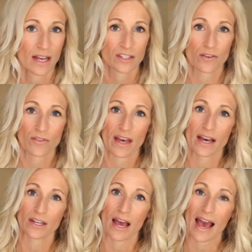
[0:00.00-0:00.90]
so
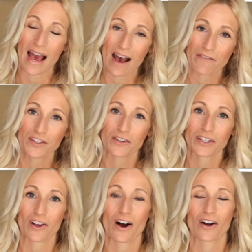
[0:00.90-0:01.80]
that after a
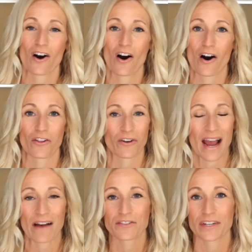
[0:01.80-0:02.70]
long haul or
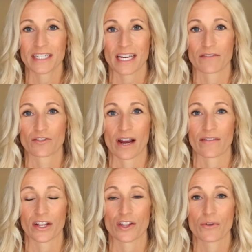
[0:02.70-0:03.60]
after a day of
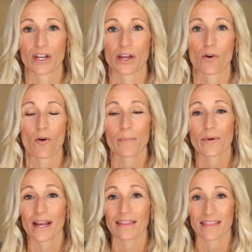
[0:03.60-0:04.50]
driving, you can
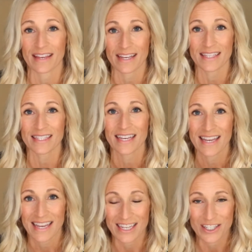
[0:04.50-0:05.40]
incorporate these
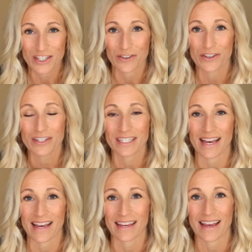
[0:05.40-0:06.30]
into your
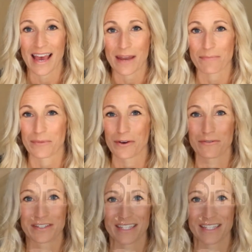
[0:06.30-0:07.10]
day and move